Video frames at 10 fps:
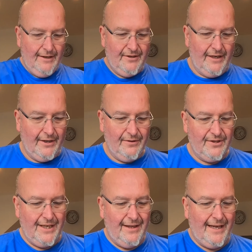So you couldn't
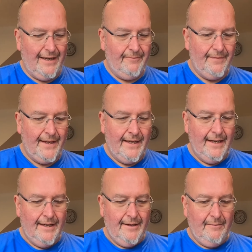see that,
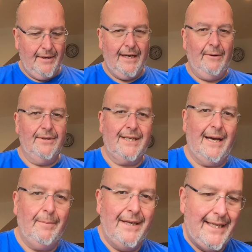but I was capping